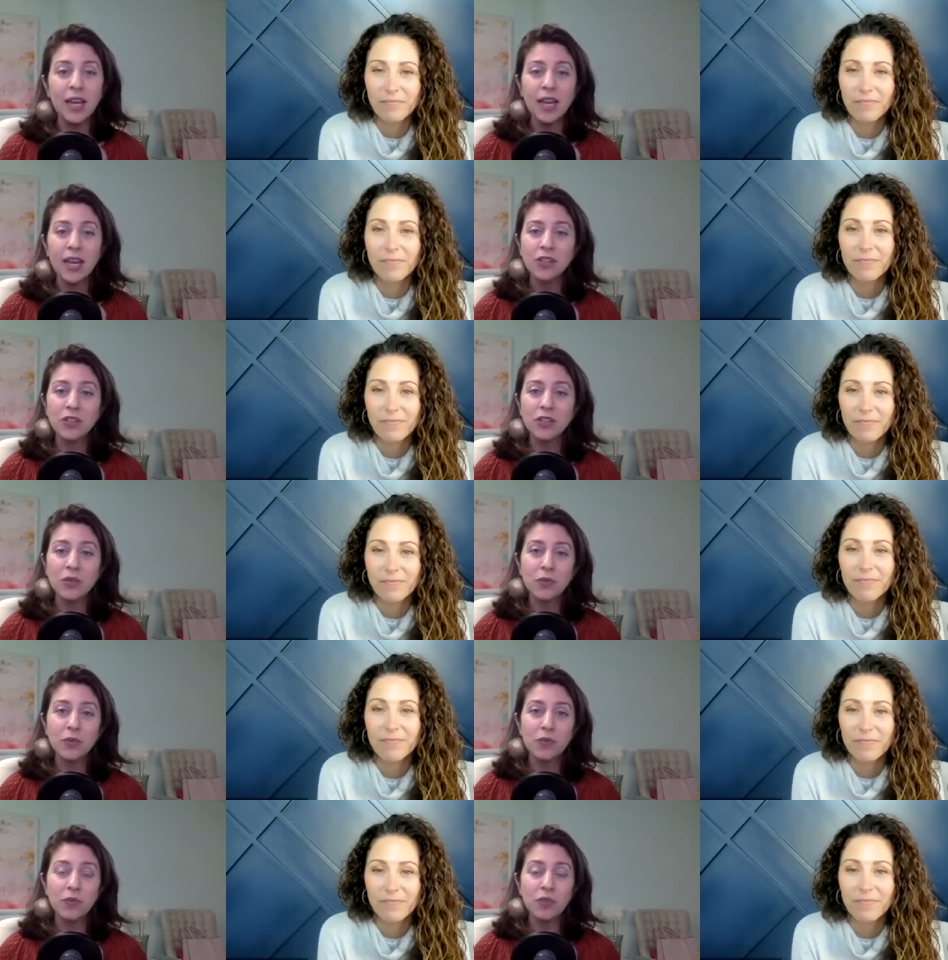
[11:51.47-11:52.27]
Speaker 1: And so
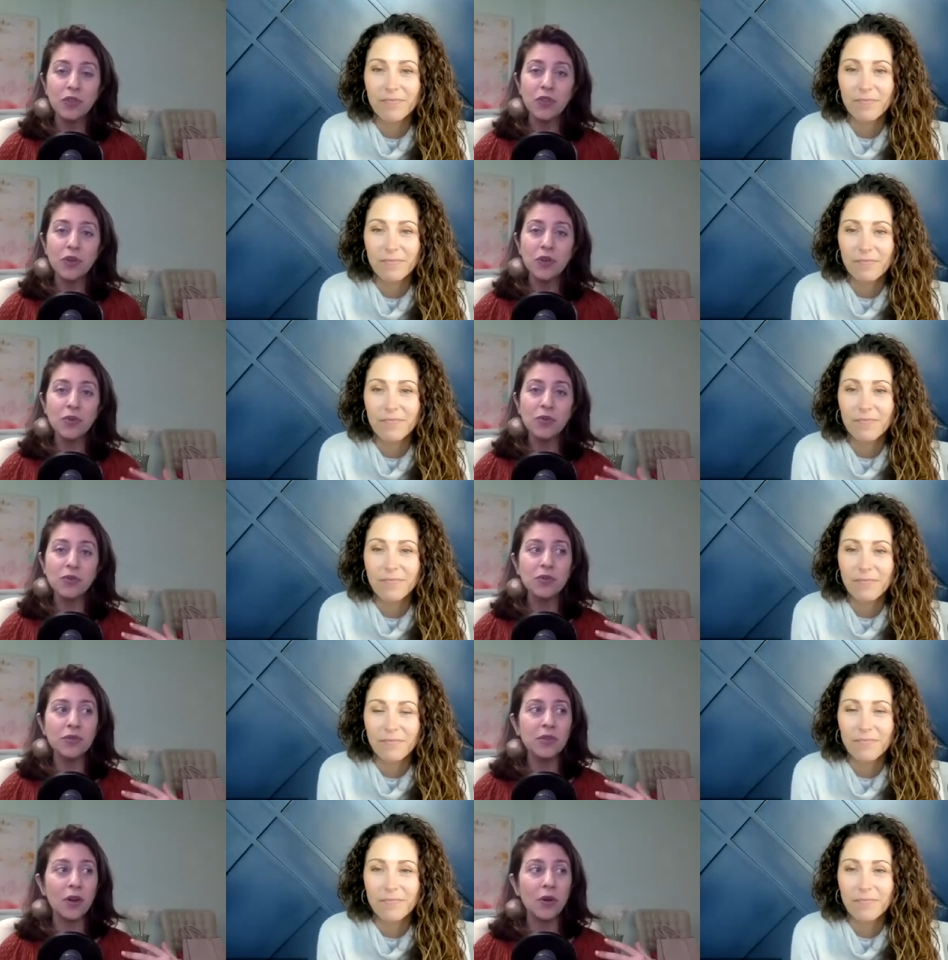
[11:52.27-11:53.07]
for
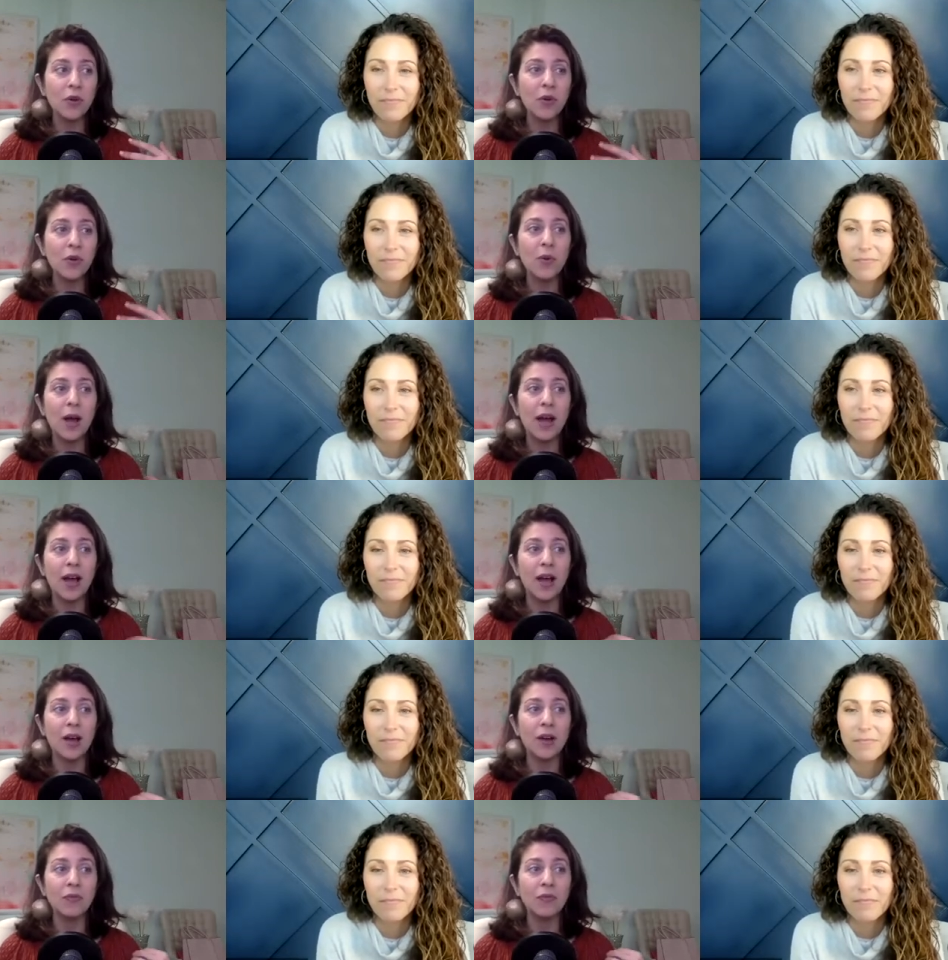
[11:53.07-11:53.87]
those who
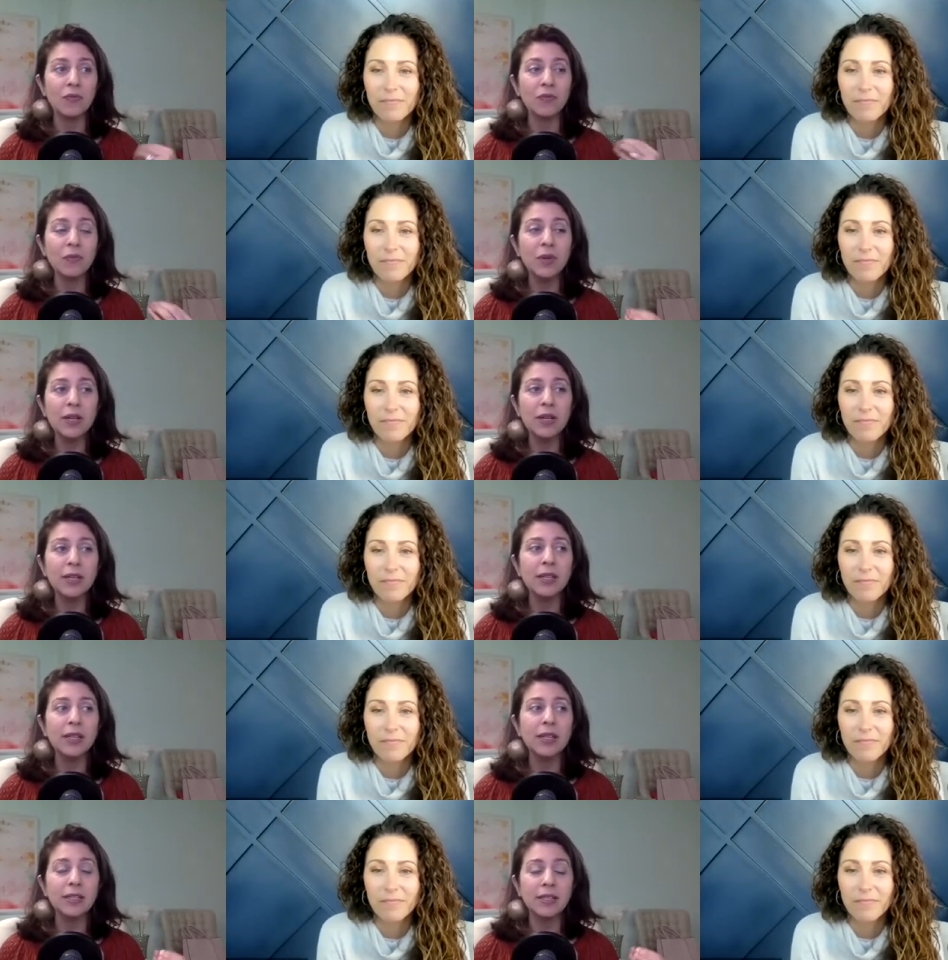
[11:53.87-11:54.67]
have
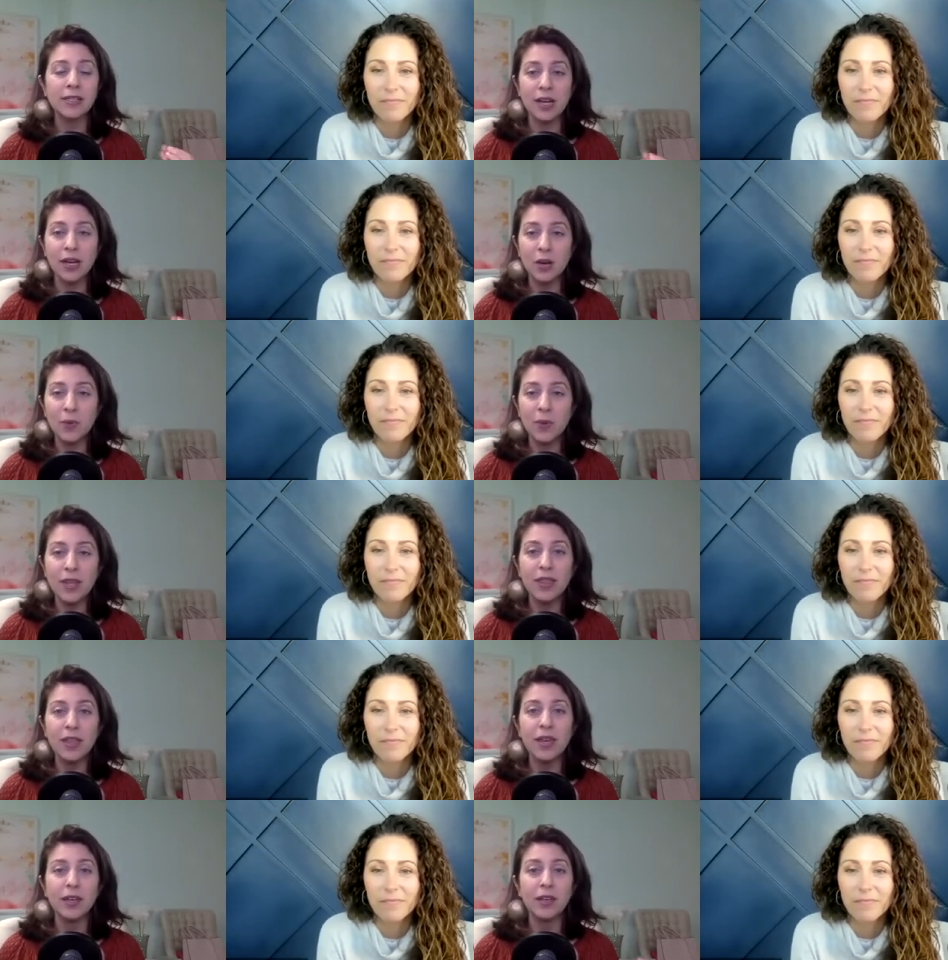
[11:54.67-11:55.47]
really stuck with
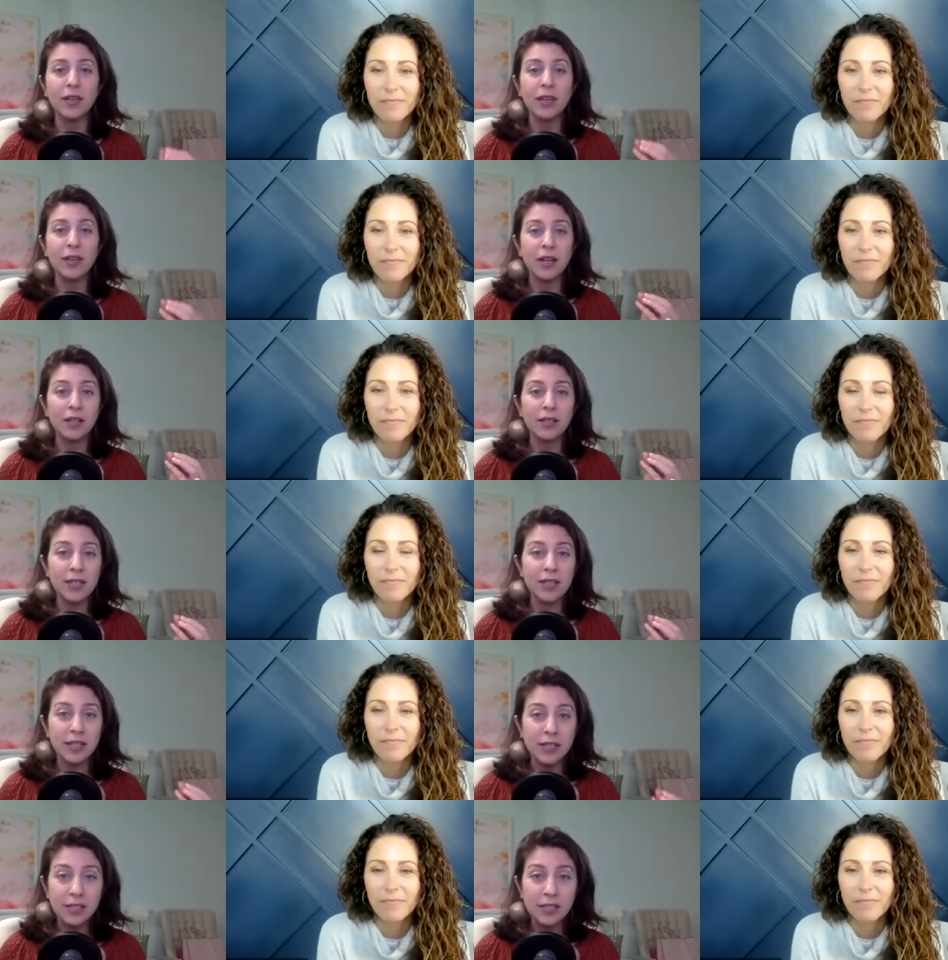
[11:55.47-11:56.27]
it,
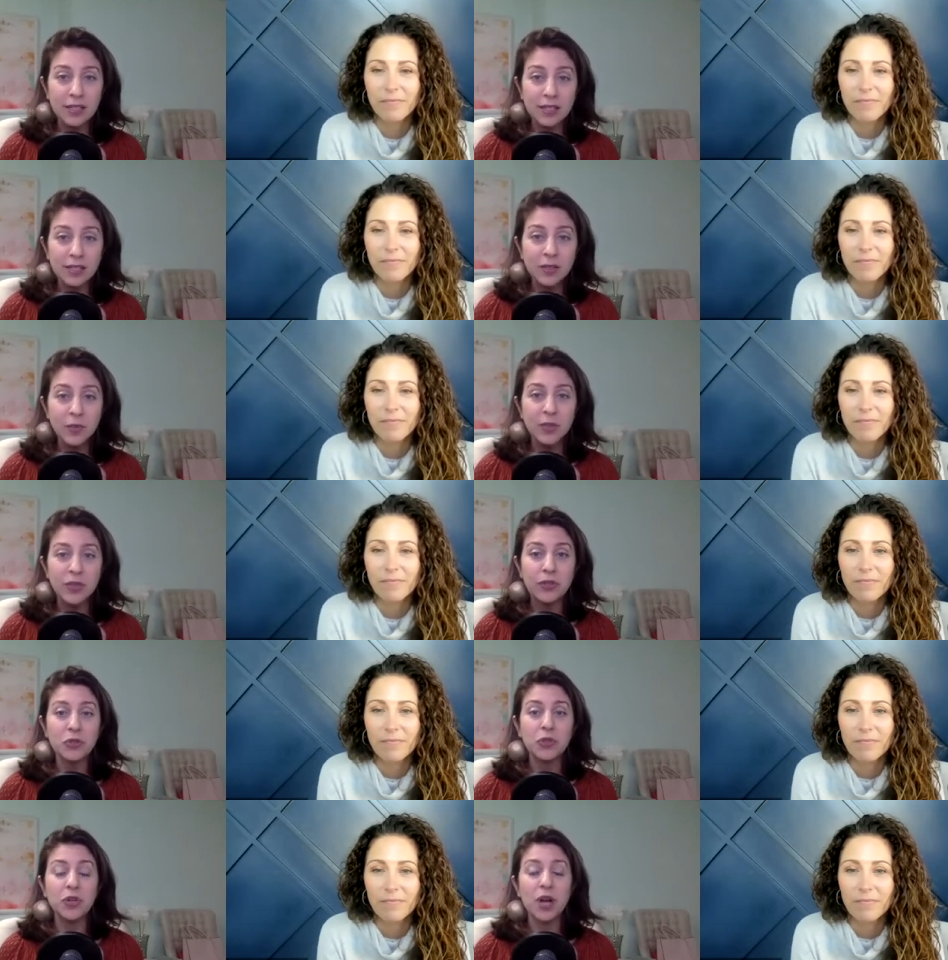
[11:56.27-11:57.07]
stayed consistent with their
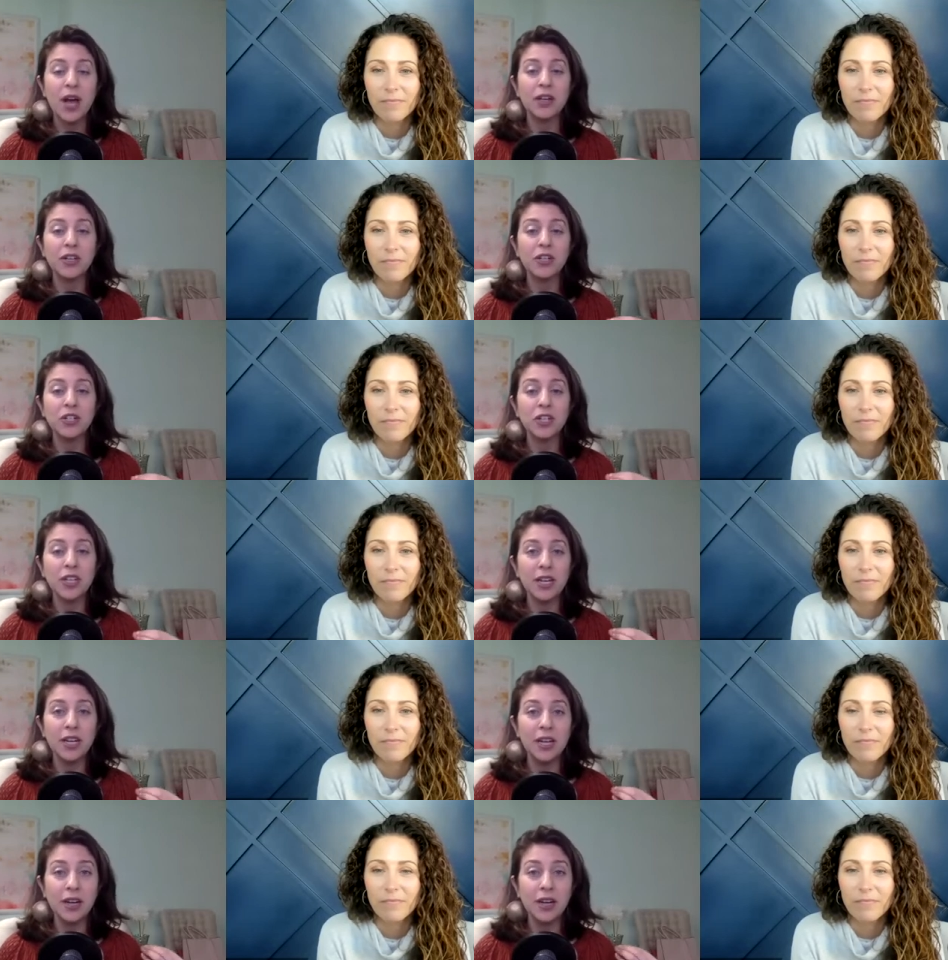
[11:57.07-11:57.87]

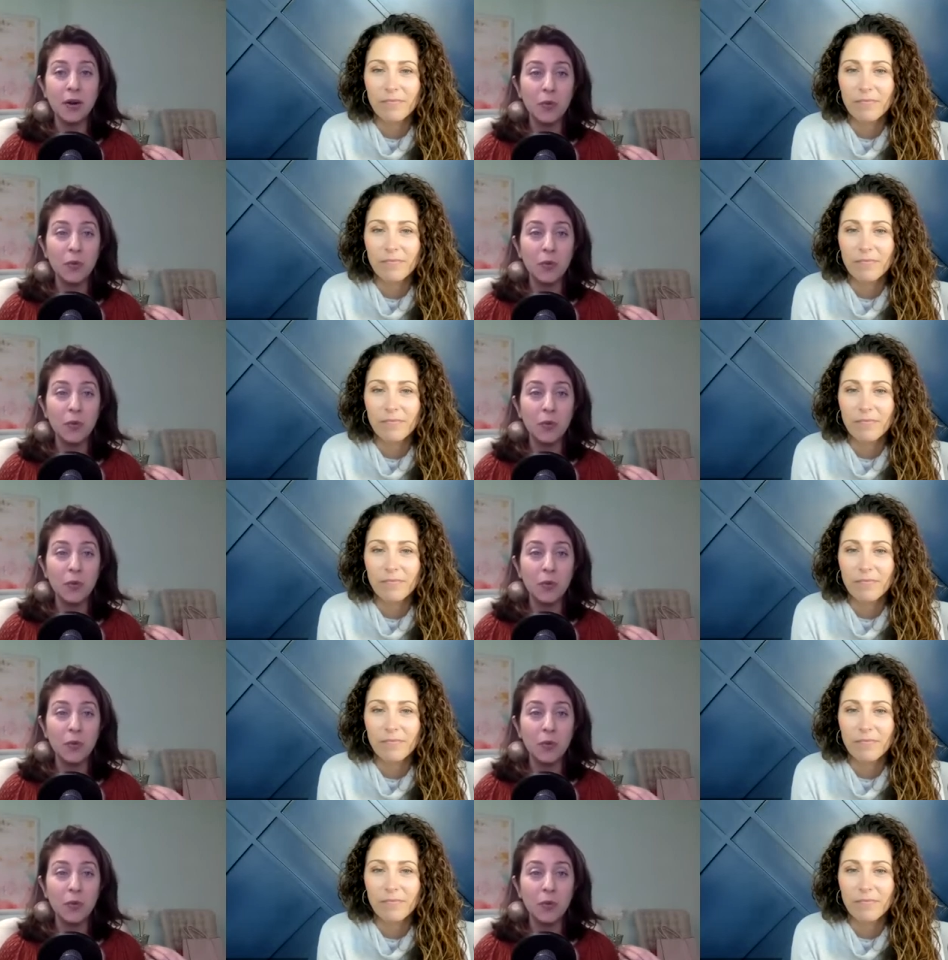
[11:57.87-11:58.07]
strategy,